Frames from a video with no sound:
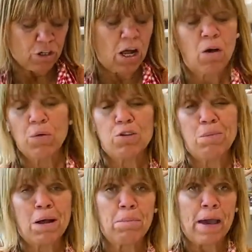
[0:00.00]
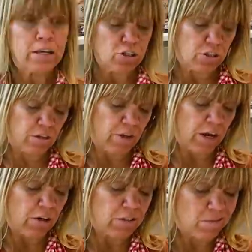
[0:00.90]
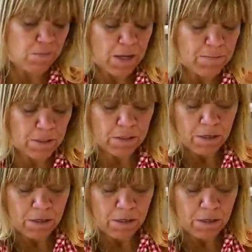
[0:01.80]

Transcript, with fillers: you know how when you buy packages of carrots, sometimes